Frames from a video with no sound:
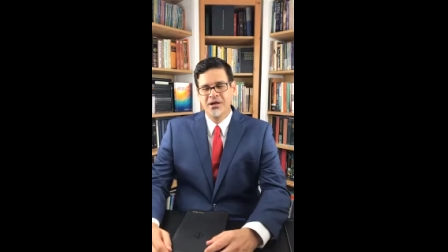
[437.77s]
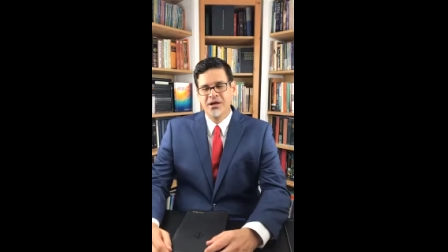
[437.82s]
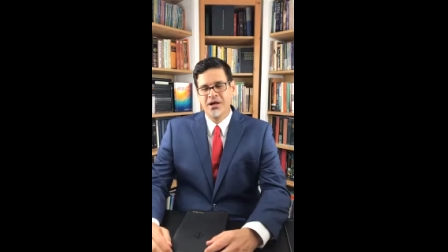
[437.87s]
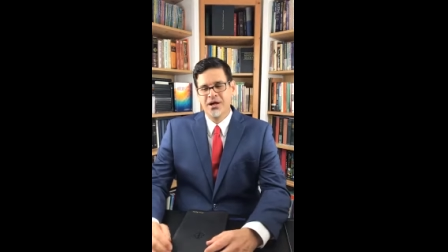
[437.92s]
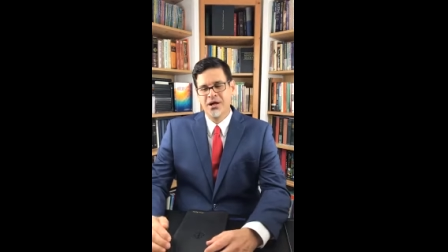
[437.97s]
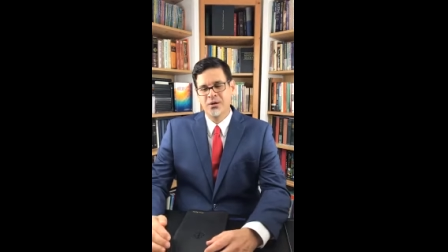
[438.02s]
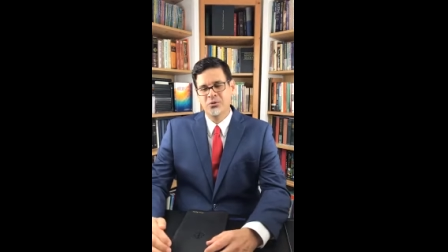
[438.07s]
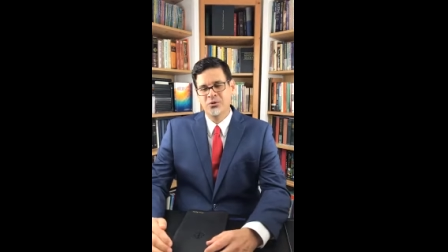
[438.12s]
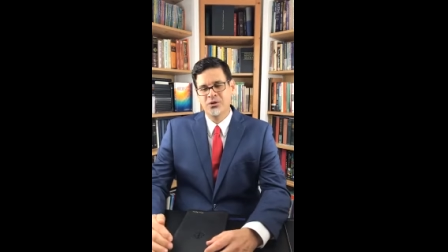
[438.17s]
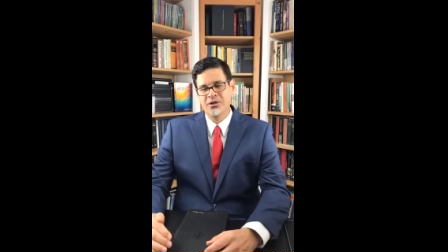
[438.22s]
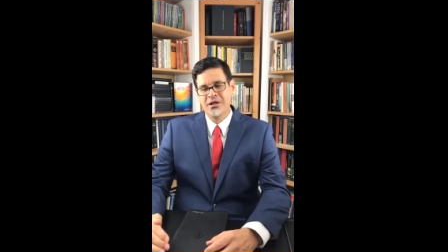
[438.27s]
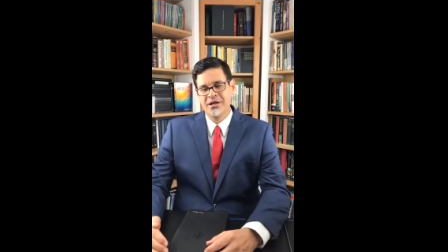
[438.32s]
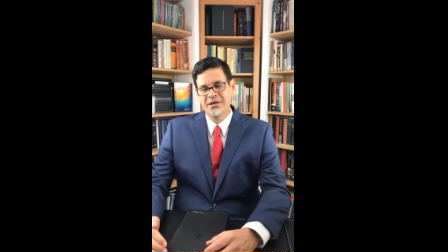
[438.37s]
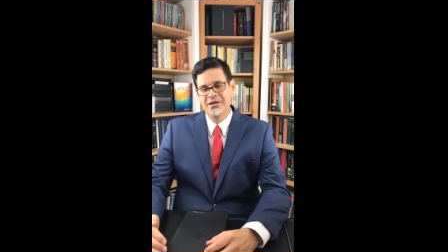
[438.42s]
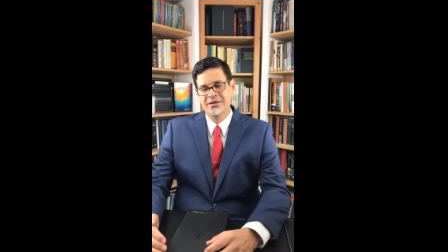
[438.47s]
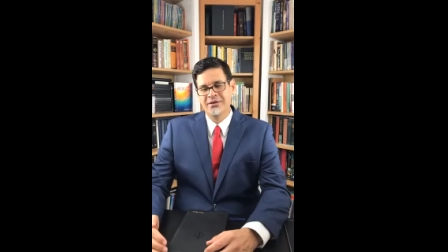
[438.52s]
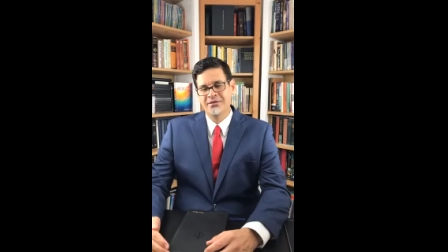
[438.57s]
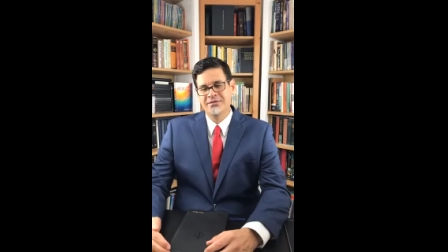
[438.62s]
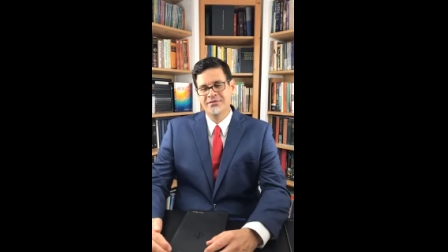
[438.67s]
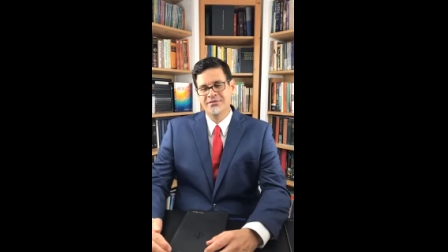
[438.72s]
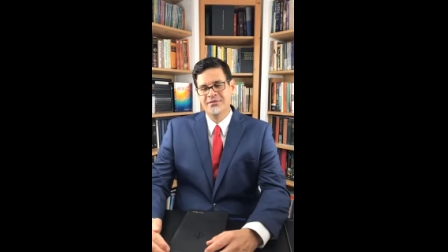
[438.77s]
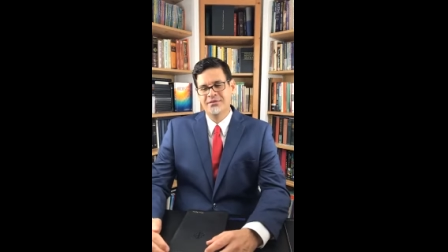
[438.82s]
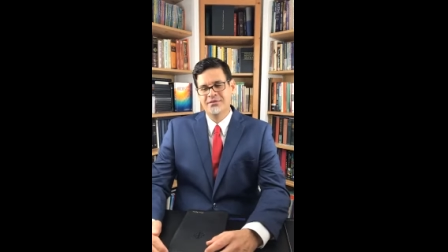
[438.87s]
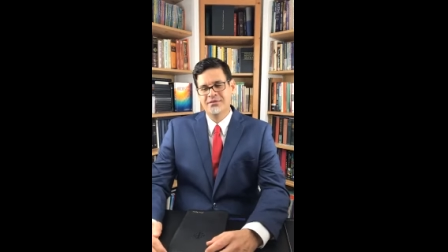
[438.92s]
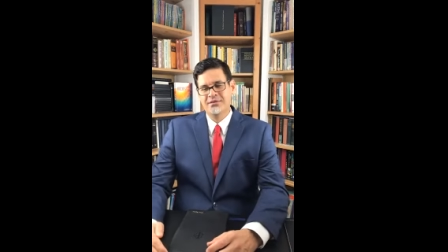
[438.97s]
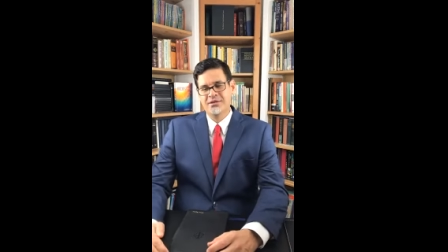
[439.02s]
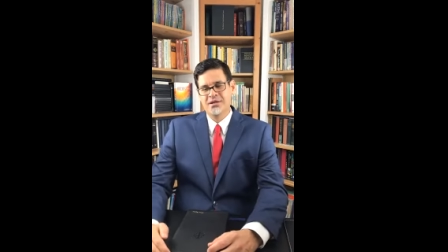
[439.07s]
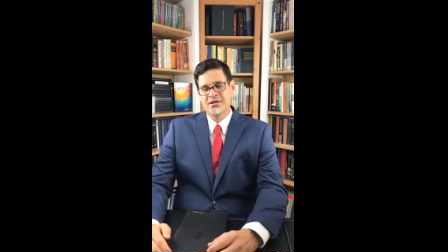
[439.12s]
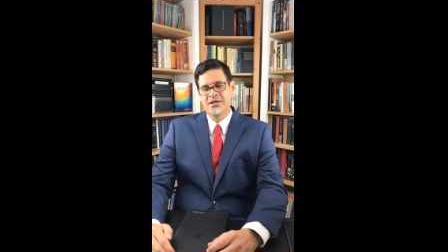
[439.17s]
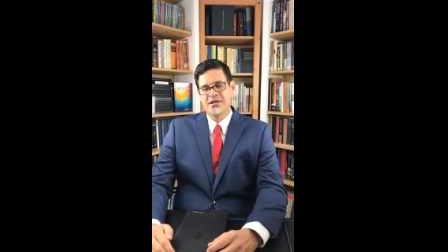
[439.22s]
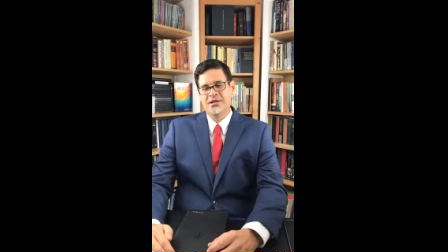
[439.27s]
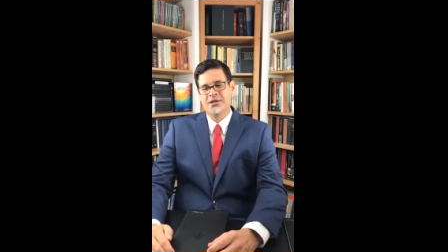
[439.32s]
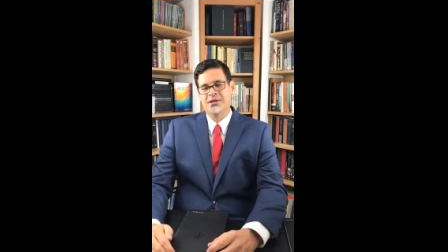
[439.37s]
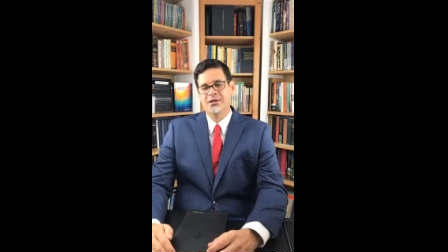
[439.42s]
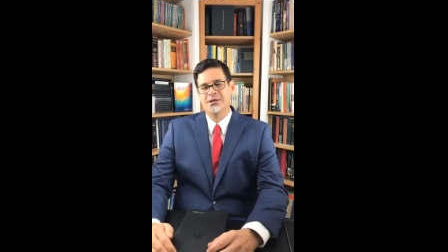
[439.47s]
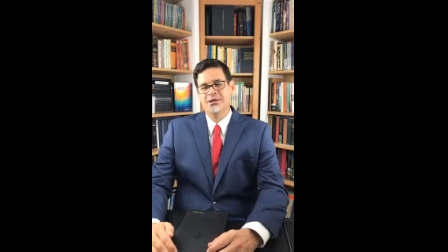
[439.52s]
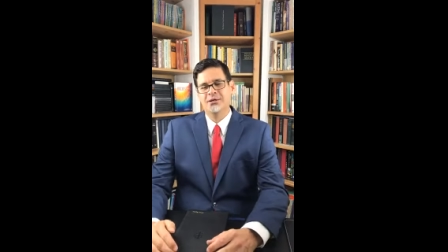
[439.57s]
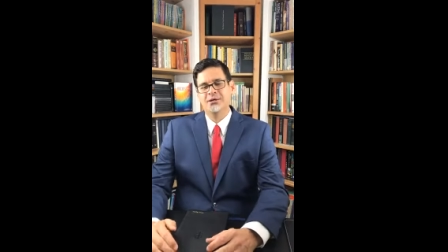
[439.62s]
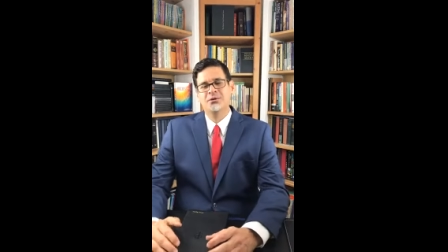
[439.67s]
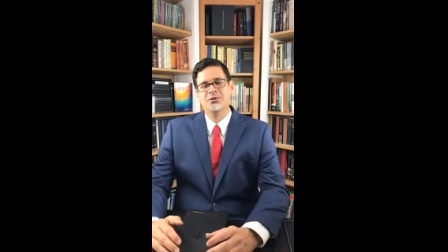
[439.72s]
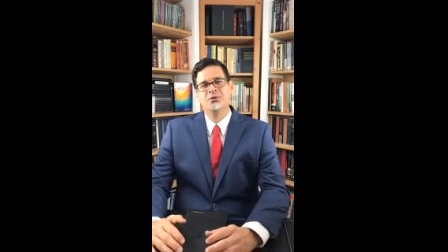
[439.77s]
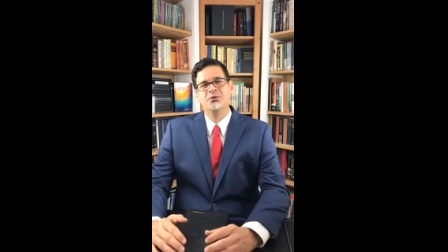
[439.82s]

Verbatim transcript: I would like us uh,